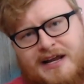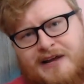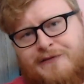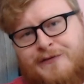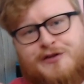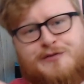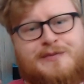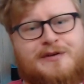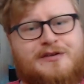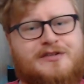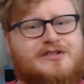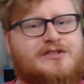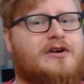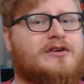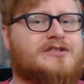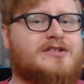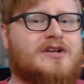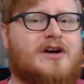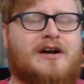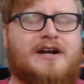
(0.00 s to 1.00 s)
if you spill
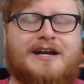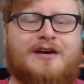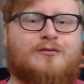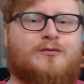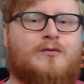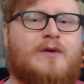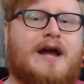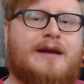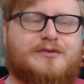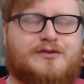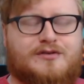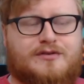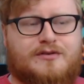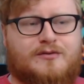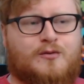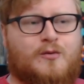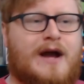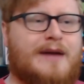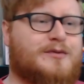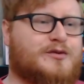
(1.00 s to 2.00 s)
salsa on it, it
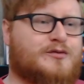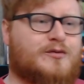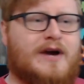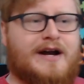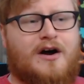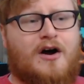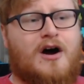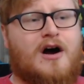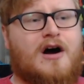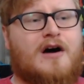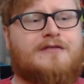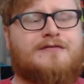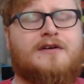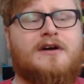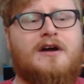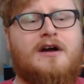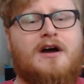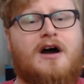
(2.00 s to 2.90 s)
wipes right off.